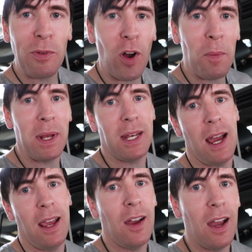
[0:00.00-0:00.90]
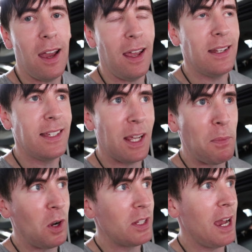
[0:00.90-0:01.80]
before midnight in
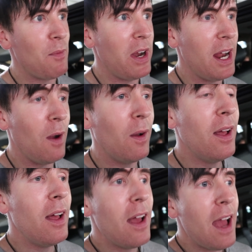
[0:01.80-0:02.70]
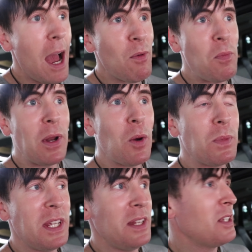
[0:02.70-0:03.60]
Singapore time right now. And we've been
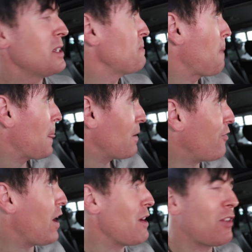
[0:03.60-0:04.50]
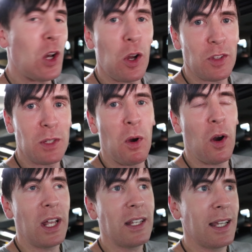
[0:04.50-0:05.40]
up since 5 o'clock this
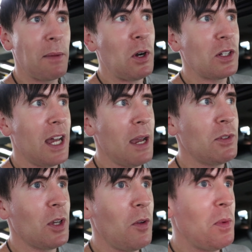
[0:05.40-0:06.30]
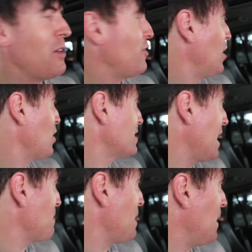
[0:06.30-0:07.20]
morning, Singapore time, so we've been up for a long
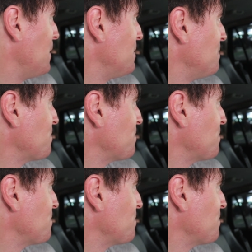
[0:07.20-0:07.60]
time now.